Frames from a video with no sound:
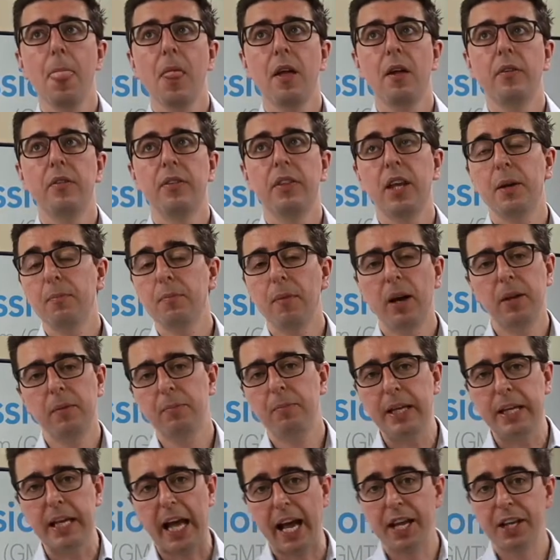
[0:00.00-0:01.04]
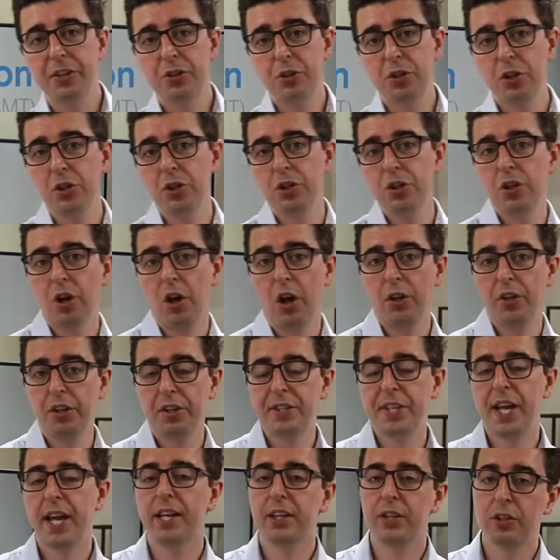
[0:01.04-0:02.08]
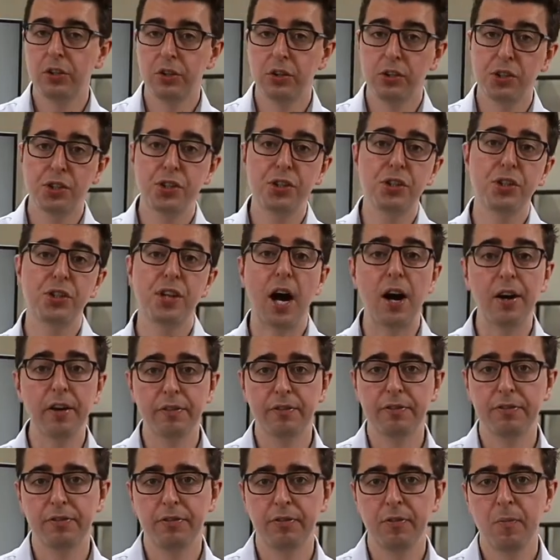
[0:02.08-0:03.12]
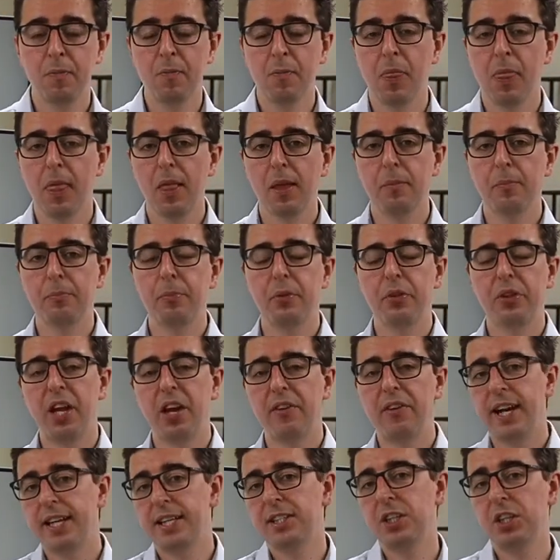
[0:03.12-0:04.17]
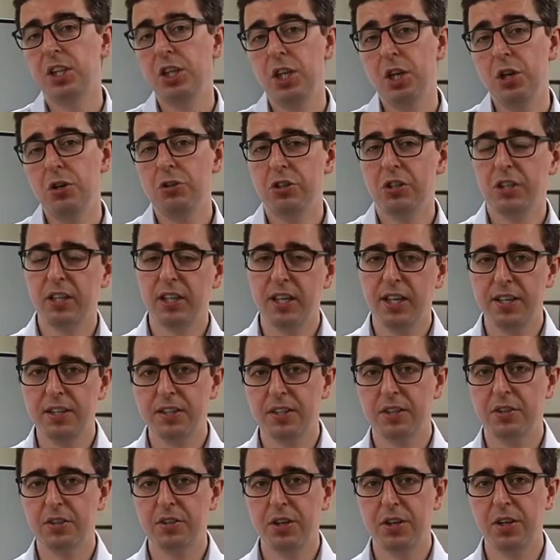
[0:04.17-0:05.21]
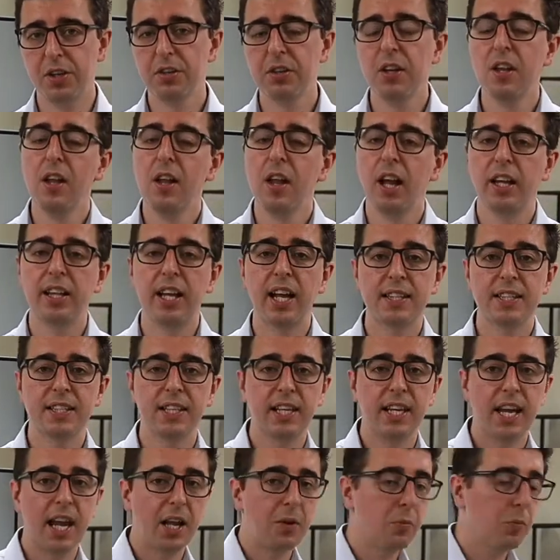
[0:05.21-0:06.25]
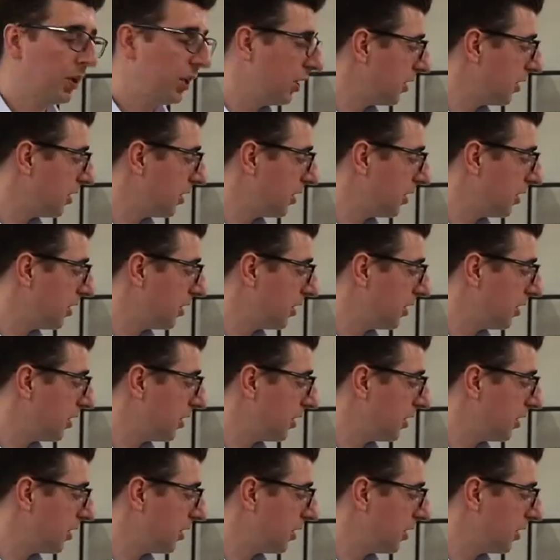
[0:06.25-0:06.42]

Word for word: they might be as good on the technical stuff, but their execution isn't as good. And that's again, when you